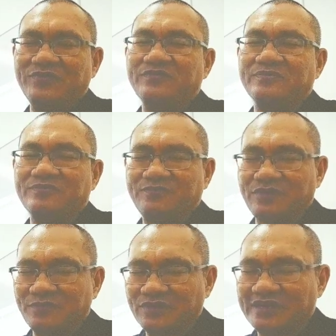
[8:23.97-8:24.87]
you
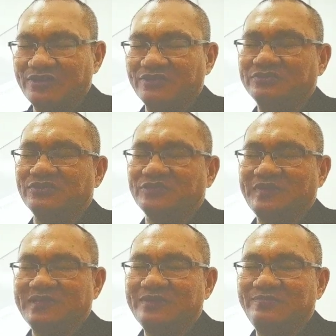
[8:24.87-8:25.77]
promote it on social
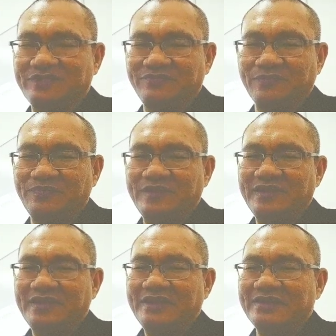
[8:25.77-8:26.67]
media platform.
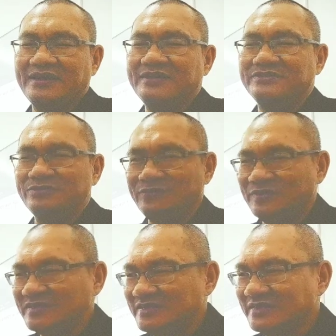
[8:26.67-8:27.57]
Okay, so you
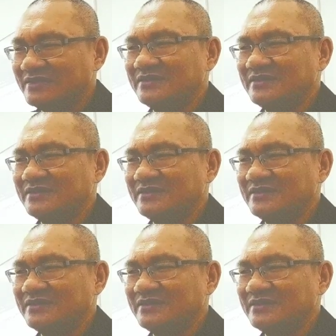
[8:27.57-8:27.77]
will see,